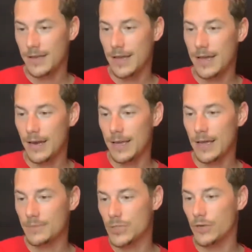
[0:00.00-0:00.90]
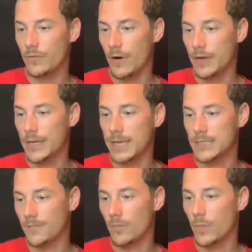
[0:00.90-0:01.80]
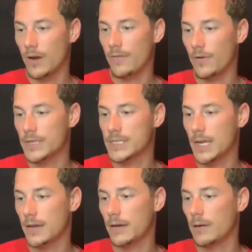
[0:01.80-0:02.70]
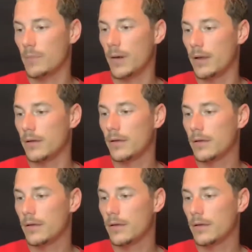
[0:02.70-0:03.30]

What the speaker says: And I'm sure you've already guessed it from what I've already said here, but